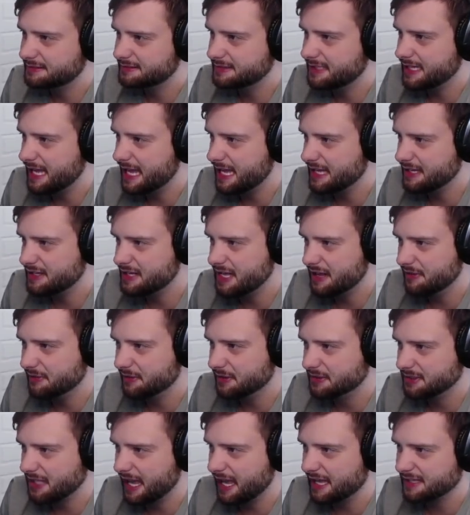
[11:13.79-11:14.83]
it
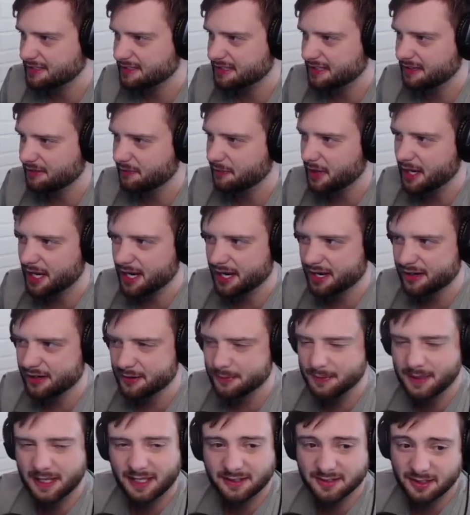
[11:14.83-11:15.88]
was asking, why are you
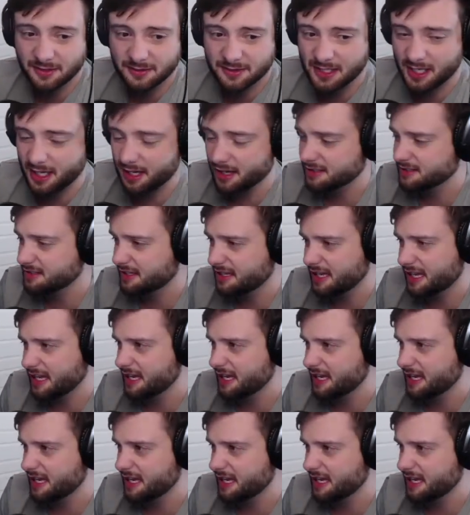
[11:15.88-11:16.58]
being so toxic? And